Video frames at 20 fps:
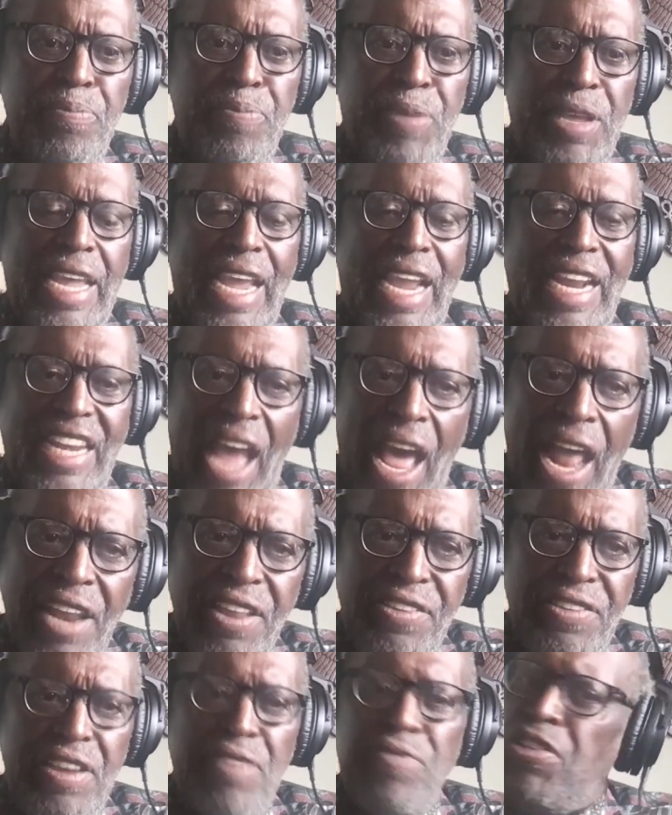be
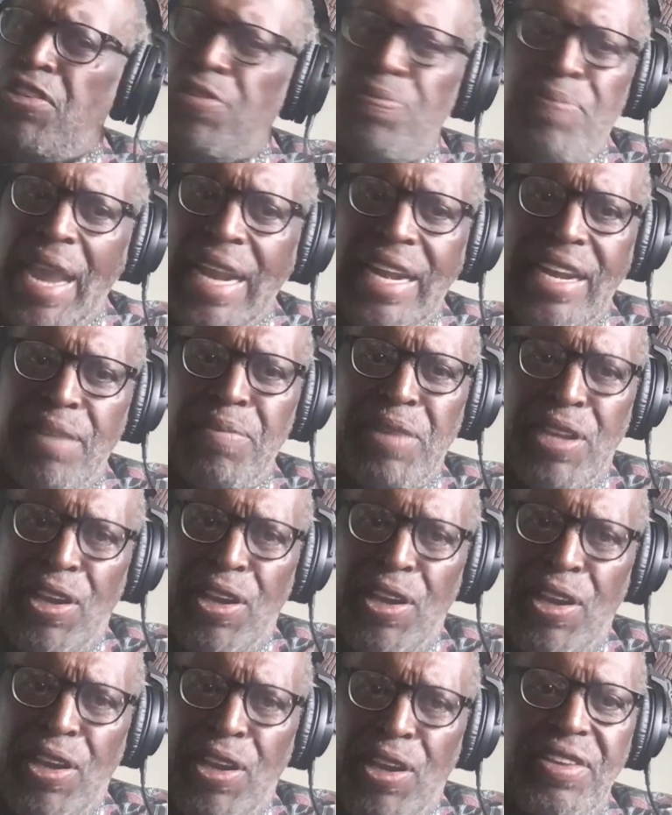acknowledged and respected
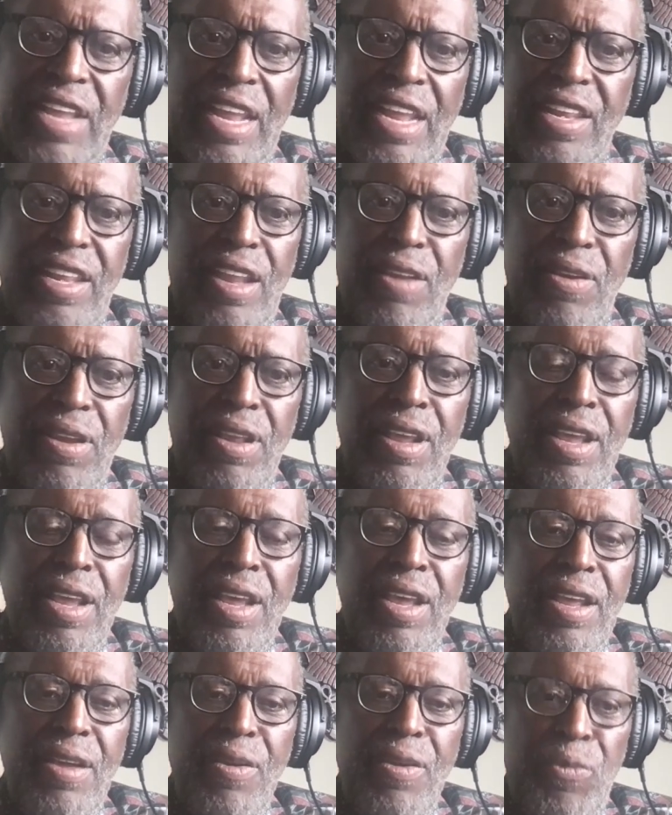because that
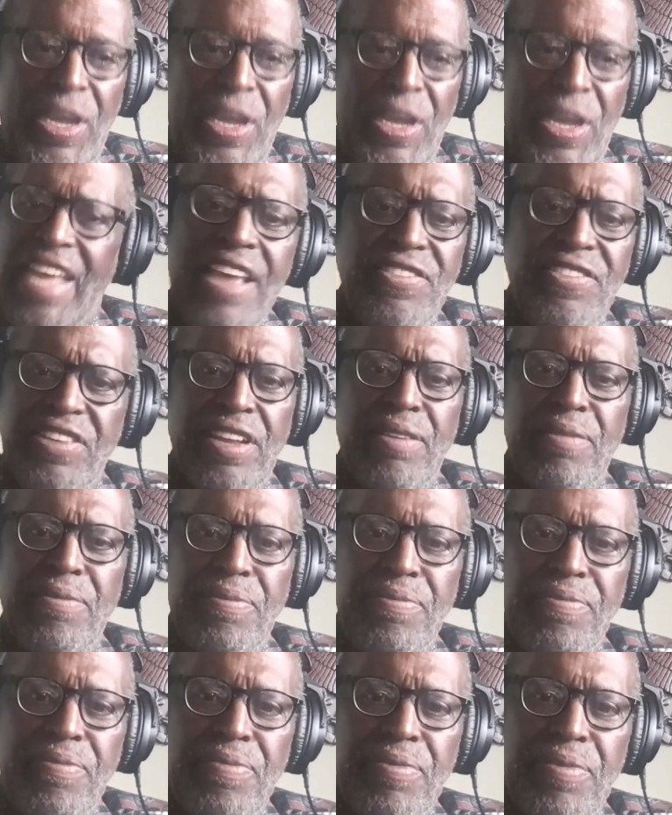we engaged
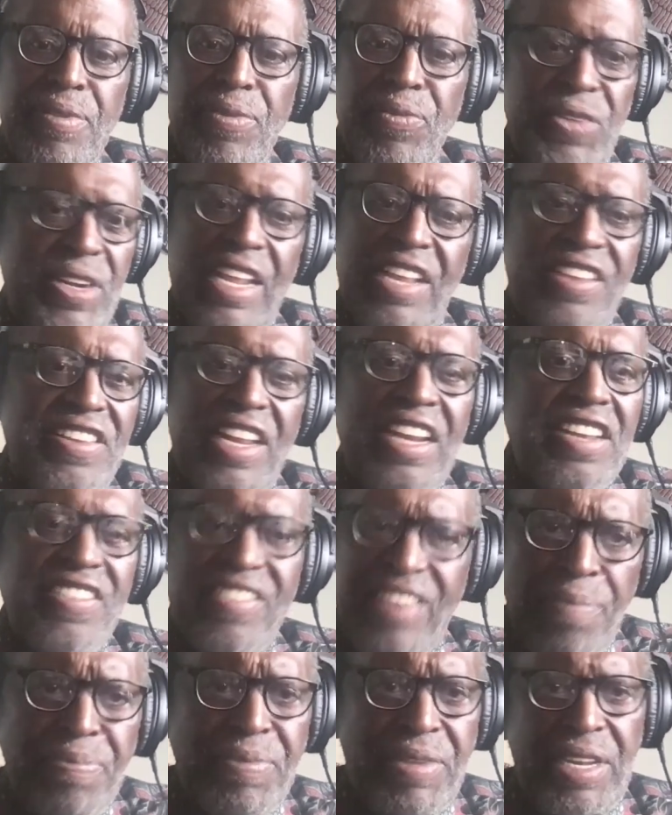them. We just didn't
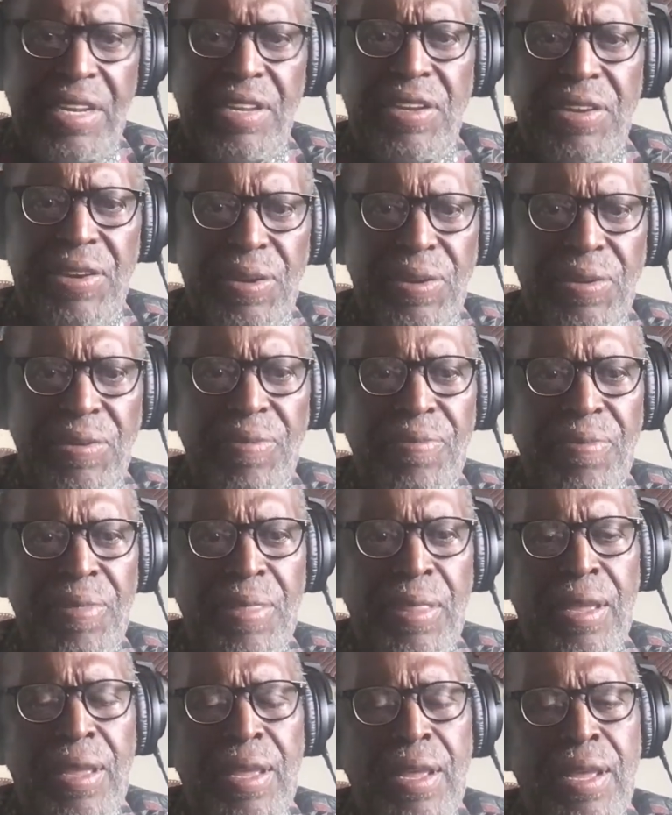accept it,
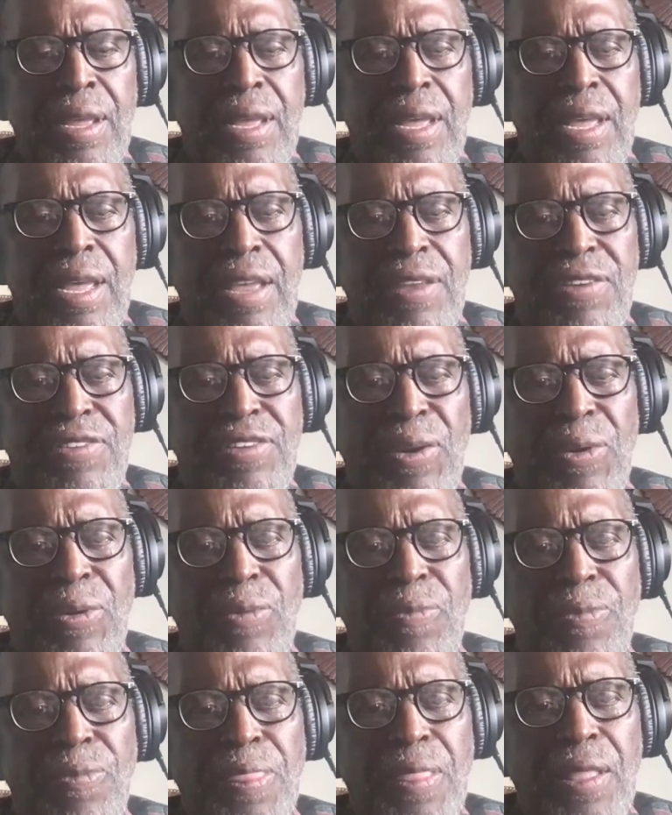And
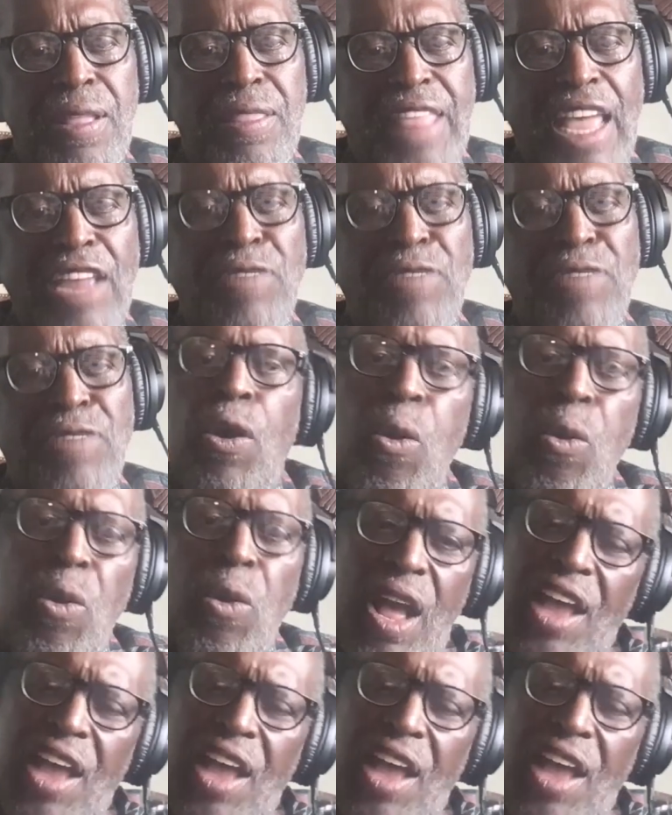so that's where the whole